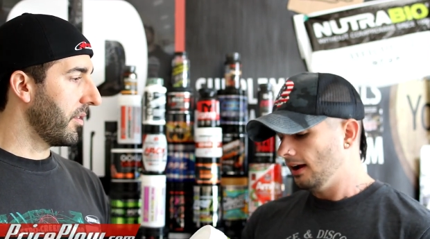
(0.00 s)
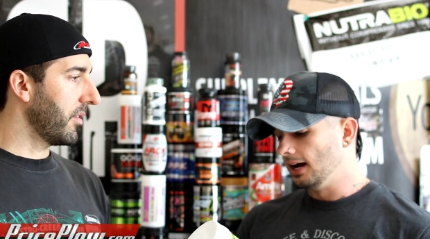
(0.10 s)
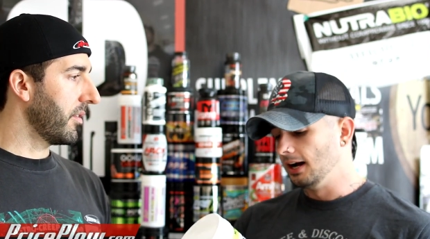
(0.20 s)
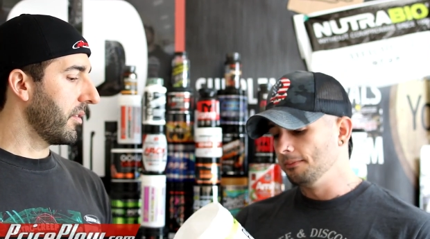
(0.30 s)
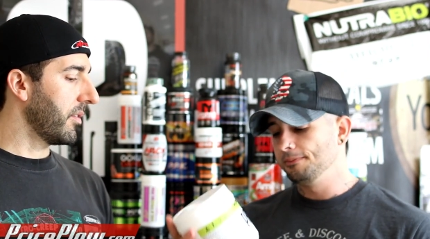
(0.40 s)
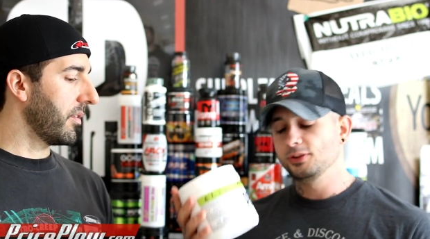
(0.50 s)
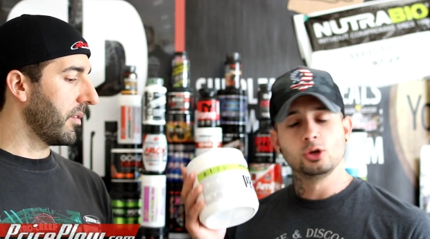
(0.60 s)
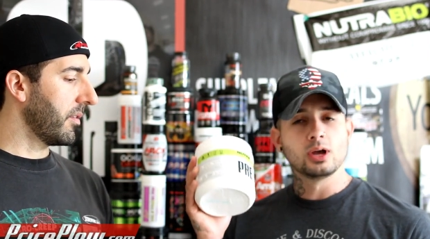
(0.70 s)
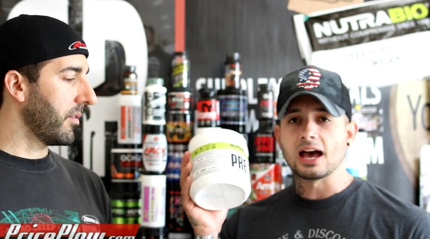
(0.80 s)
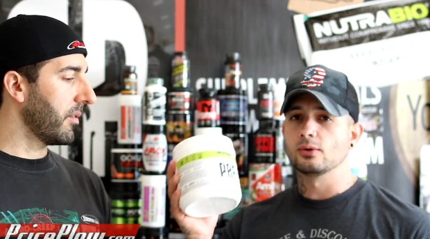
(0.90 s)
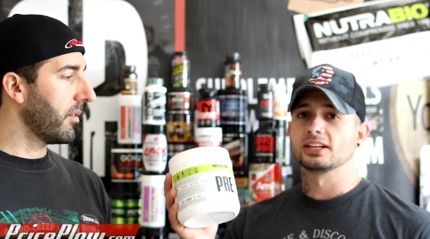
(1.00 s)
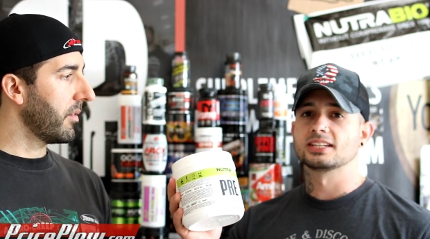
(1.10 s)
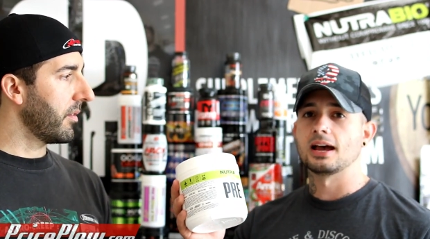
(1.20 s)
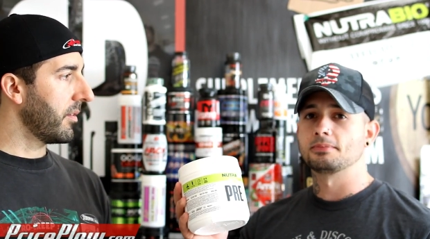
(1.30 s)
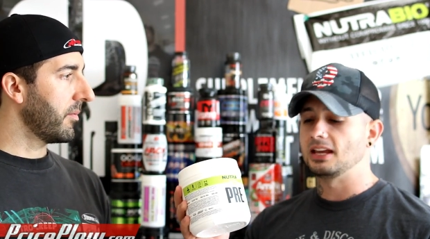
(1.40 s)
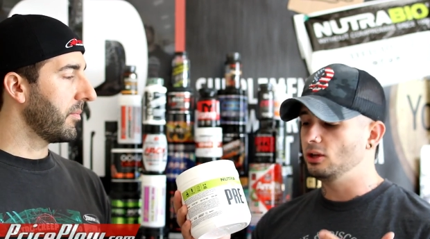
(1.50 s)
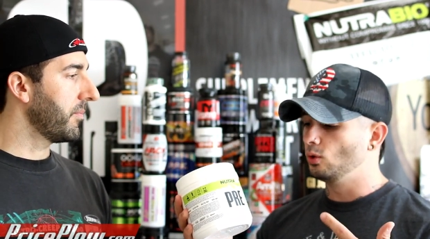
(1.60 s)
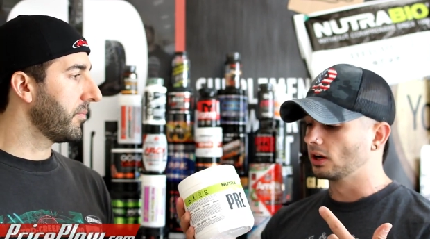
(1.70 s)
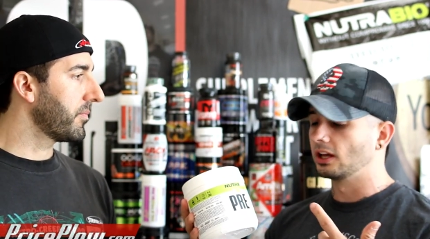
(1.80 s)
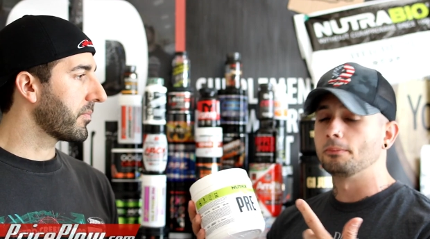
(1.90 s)
Speaker 1: Um, you got to accept that
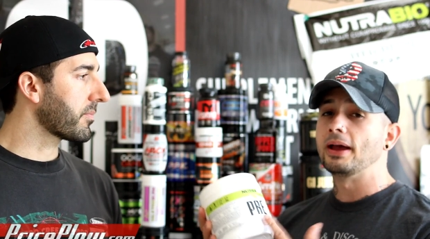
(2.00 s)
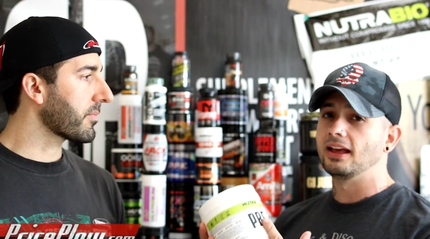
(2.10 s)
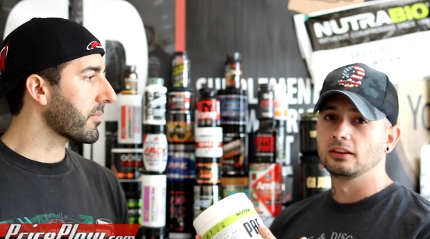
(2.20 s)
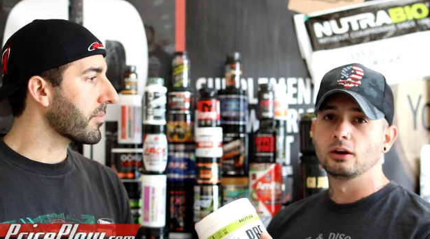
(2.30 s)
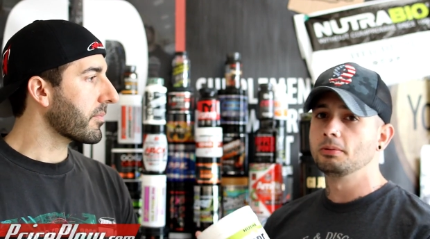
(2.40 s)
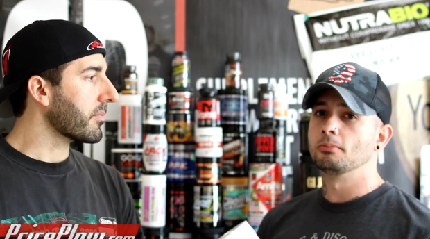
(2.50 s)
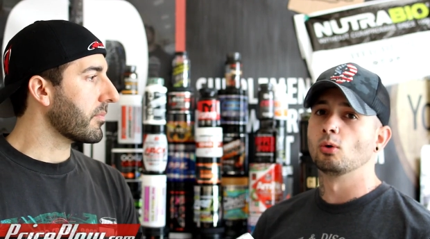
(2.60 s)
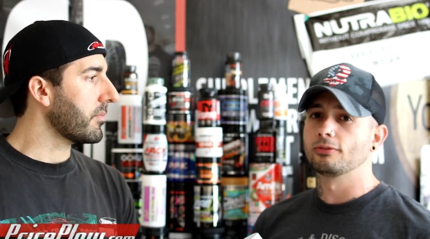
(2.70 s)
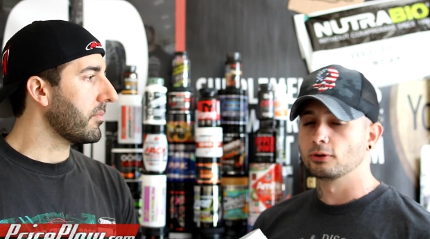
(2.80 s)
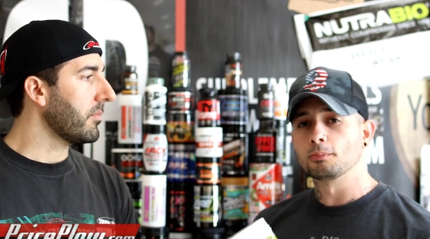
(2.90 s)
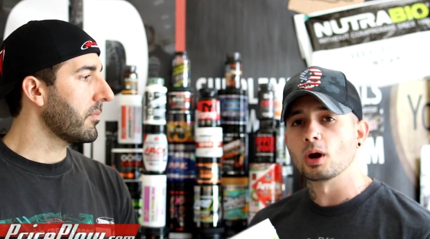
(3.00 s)
you are going to pay a little bit more for a